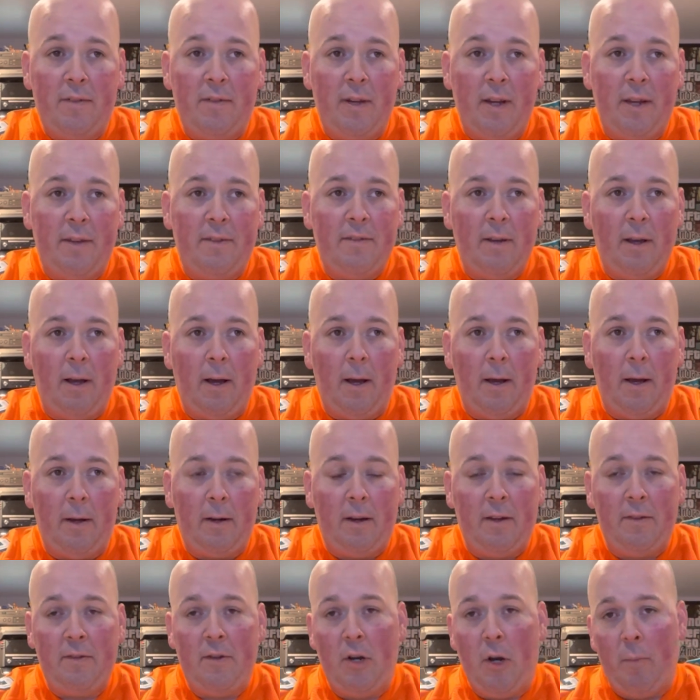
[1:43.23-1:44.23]
It's
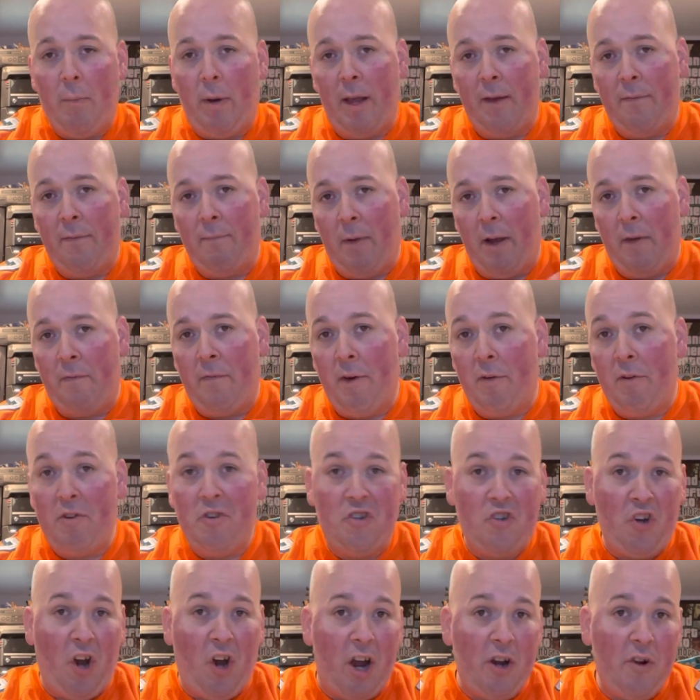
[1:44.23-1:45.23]
because my favorite
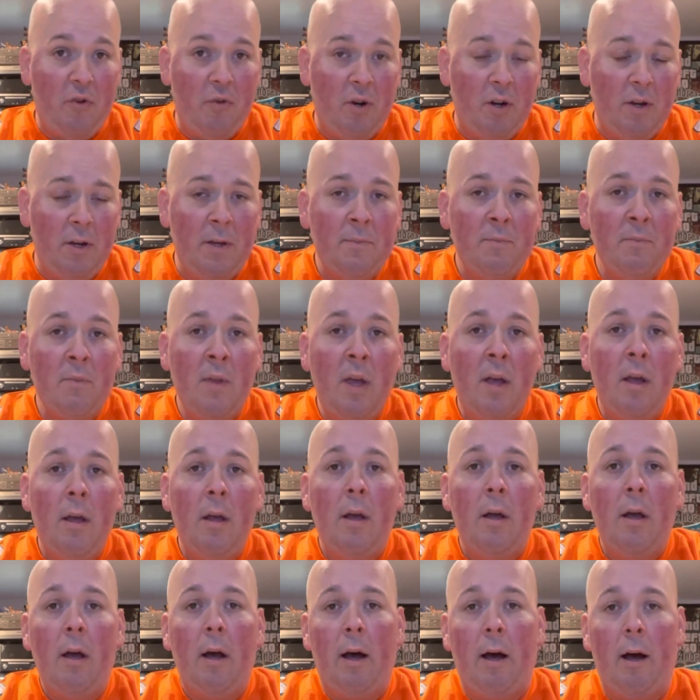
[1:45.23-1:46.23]
genre
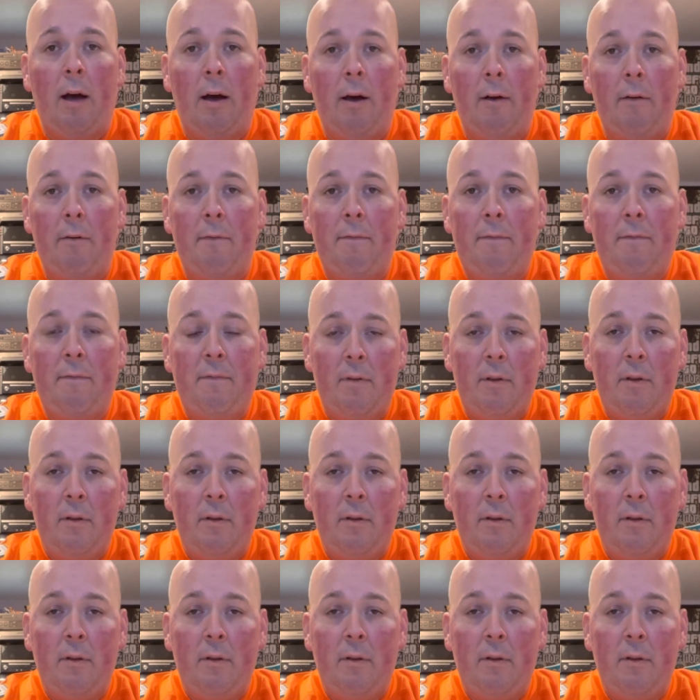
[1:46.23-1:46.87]
of